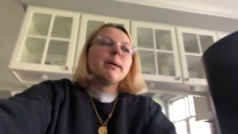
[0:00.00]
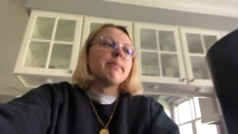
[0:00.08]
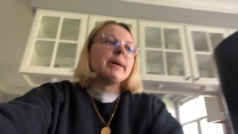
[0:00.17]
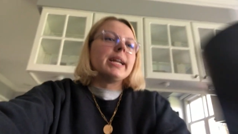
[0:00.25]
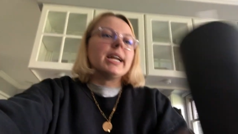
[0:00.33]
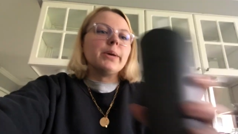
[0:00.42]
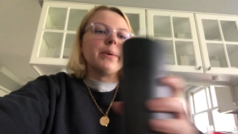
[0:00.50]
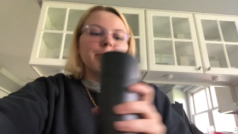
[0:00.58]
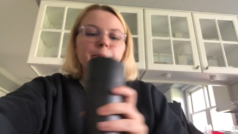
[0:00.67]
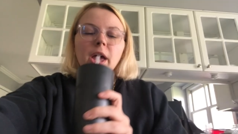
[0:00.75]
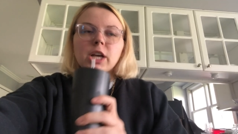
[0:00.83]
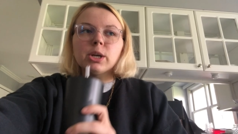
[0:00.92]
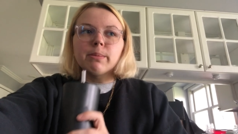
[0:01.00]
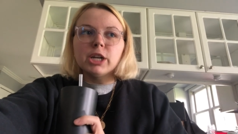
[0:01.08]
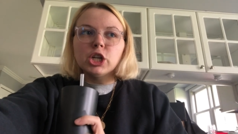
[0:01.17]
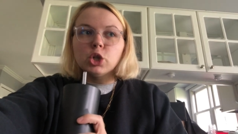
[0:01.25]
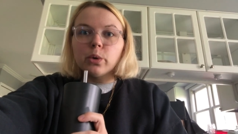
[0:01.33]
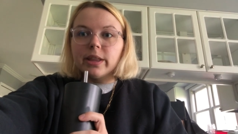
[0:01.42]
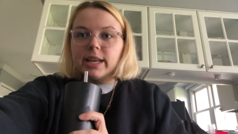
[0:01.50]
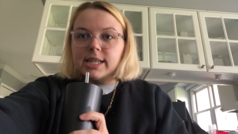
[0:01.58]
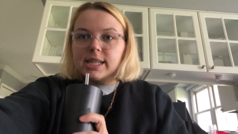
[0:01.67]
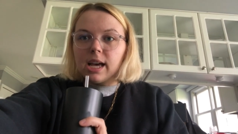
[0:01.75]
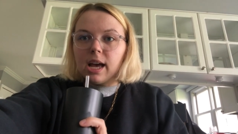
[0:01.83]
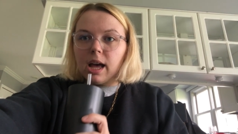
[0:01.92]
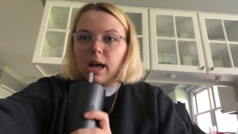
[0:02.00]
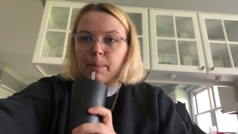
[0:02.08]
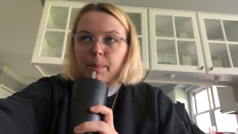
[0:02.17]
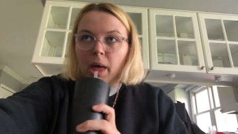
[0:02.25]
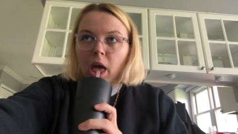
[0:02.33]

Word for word: But anyway, so I'm gonna enjoy this. I